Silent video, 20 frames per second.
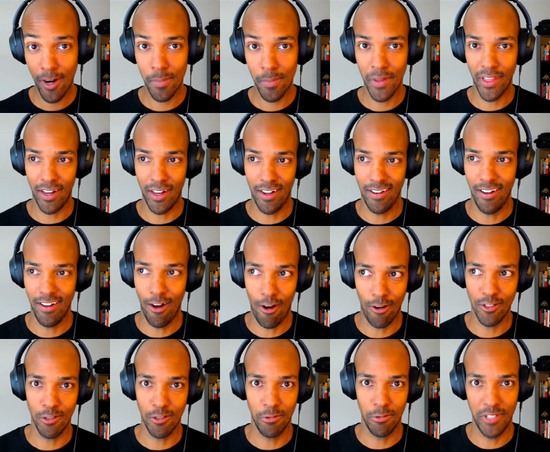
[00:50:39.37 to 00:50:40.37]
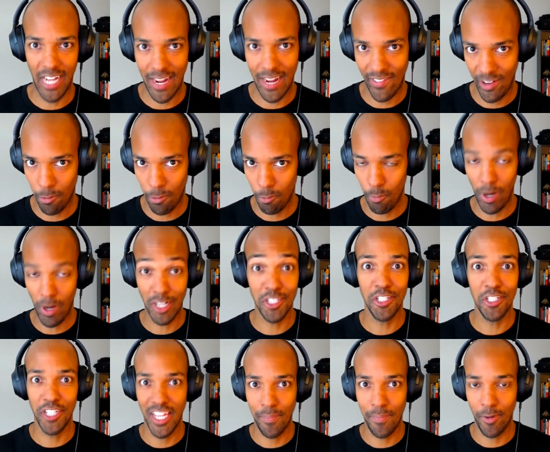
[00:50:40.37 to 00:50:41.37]
but then also diving much
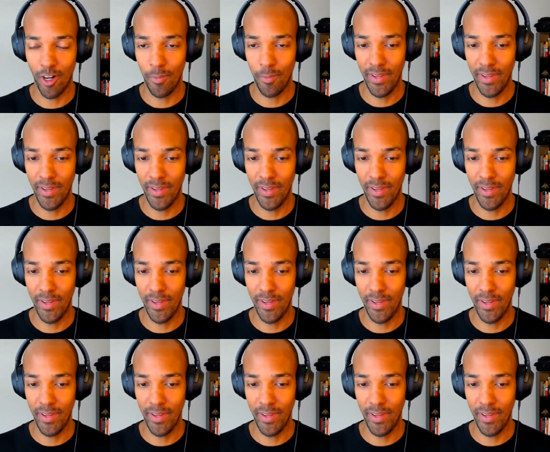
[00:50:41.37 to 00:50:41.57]
deeper,